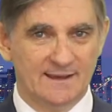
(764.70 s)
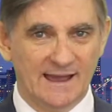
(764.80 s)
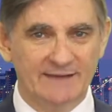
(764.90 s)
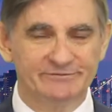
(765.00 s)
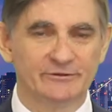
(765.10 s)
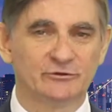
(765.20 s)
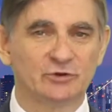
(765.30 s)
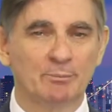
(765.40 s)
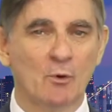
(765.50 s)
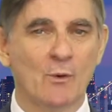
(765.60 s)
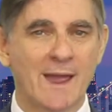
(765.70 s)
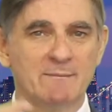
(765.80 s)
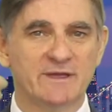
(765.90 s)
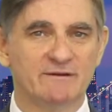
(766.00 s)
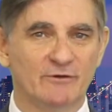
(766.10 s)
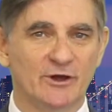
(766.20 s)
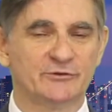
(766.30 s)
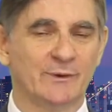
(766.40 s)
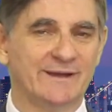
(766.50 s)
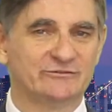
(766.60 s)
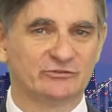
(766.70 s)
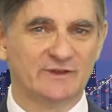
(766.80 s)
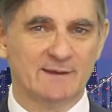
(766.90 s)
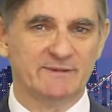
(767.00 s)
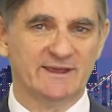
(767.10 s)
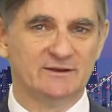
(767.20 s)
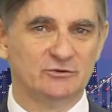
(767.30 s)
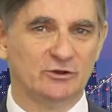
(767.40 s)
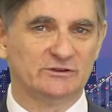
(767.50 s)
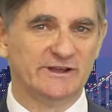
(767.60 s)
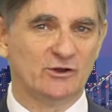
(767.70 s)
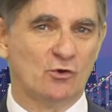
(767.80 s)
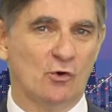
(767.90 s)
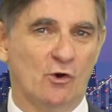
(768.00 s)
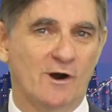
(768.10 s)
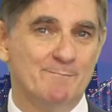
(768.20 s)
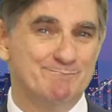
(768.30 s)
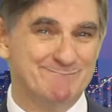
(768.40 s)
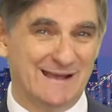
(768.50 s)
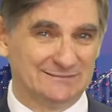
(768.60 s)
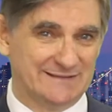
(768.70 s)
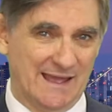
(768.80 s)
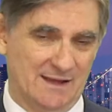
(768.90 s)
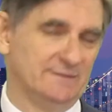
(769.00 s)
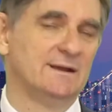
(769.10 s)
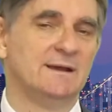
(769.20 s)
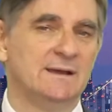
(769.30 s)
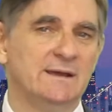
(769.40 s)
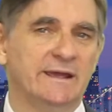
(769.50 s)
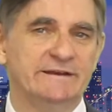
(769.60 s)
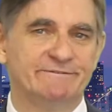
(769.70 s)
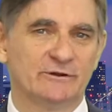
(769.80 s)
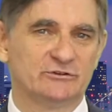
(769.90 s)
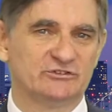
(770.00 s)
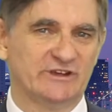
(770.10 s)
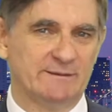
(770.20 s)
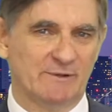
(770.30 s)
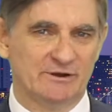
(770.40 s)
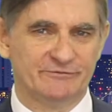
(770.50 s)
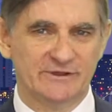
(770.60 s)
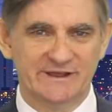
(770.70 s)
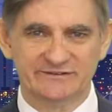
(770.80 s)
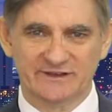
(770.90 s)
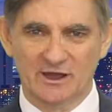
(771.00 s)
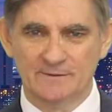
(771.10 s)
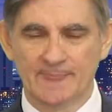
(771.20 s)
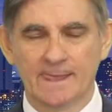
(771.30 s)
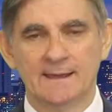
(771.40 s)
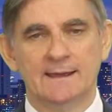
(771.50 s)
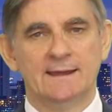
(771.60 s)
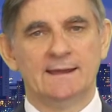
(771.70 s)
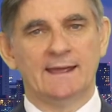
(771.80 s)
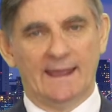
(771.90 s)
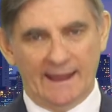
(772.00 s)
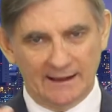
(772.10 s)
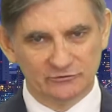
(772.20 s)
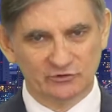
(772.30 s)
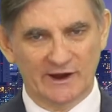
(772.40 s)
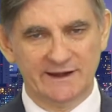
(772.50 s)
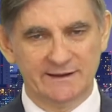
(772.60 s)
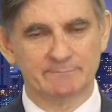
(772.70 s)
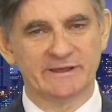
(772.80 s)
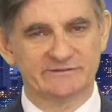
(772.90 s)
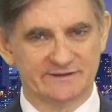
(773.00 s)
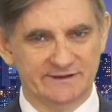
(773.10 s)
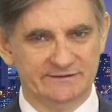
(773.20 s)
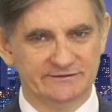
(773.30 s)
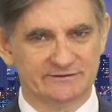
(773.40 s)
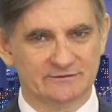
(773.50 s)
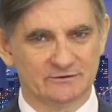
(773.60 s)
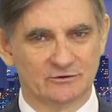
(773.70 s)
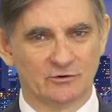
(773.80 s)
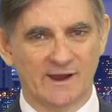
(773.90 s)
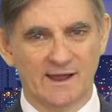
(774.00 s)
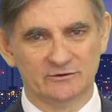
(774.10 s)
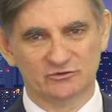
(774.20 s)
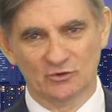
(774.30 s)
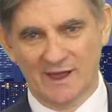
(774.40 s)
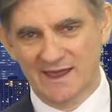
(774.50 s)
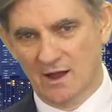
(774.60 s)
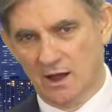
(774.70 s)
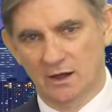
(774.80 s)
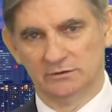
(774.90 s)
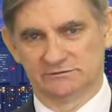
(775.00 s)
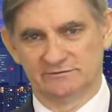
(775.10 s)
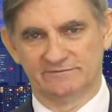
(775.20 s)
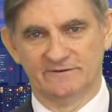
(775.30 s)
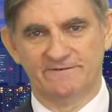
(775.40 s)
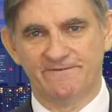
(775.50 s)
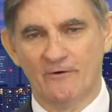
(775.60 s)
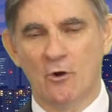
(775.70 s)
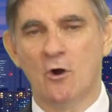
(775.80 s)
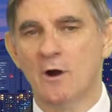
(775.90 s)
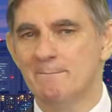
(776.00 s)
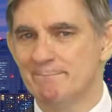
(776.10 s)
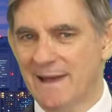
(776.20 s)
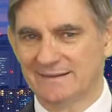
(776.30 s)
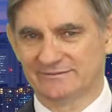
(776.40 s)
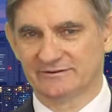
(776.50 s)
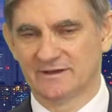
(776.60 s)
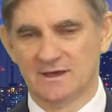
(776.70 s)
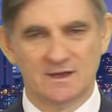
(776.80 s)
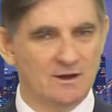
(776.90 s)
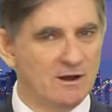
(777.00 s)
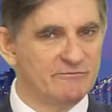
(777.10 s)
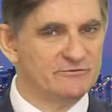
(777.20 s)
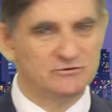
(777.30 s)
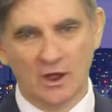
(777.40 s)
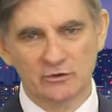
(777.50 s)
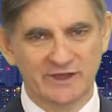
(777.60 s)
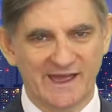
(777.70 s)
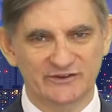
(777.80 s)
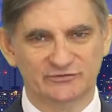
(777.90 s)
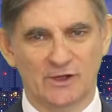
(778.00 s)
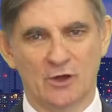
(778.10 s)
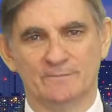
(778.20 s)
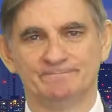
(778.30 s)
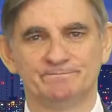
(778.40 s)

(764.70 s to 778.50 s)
After the triple whammy of earthquake, tsunami, and nuclear core meltdown in Fukushima a few years ago, our training business ground to a halt for 4 months of no cash flow.